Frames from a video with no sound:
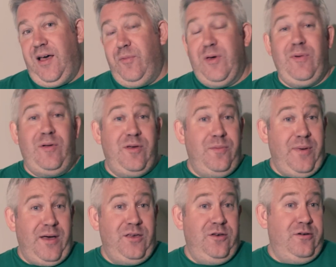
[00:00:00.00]
We welcome
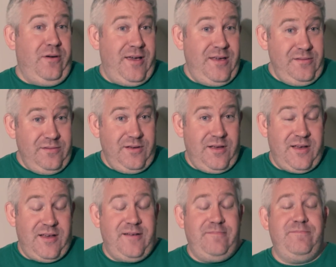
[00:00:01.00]
back Ukraine,
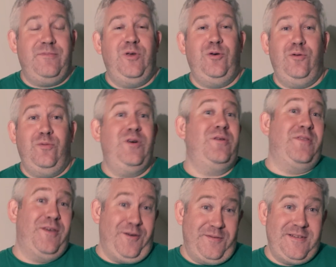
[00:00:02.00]
who were
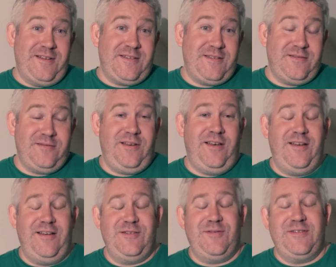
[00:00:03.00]
in the contest
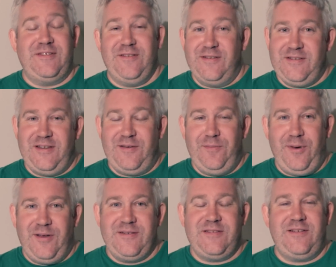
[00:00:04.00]
in 2019,
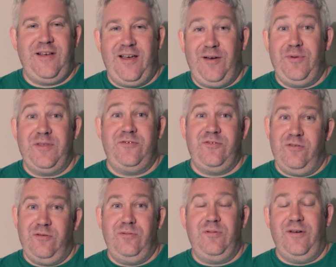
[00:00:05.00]
but
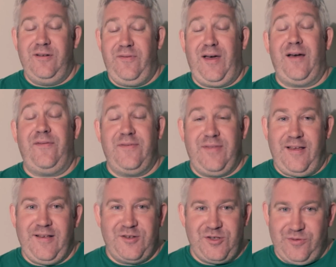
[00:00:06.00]
withdrew kind of after
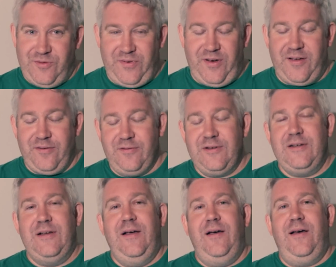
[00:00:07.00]
their national final.
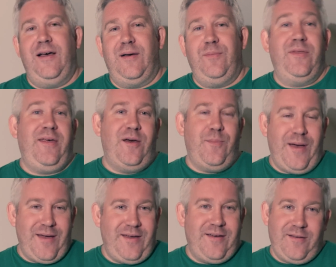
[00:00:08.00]
But they are
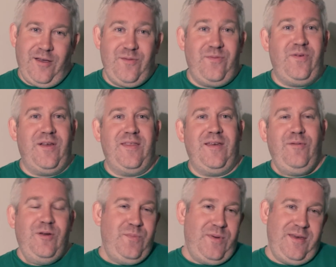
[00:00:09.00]
back, and hopefully there
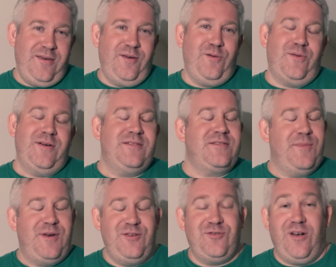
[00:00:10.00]
won't be quite so
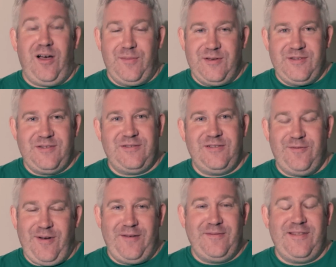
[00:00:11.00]
many dramas
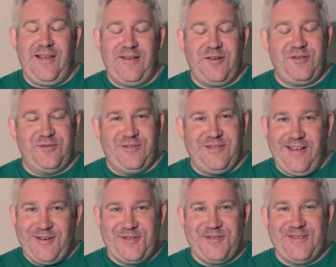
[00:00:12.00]
around their national
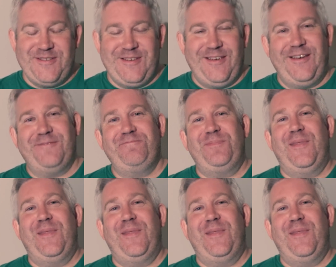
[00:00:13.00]
selection this year.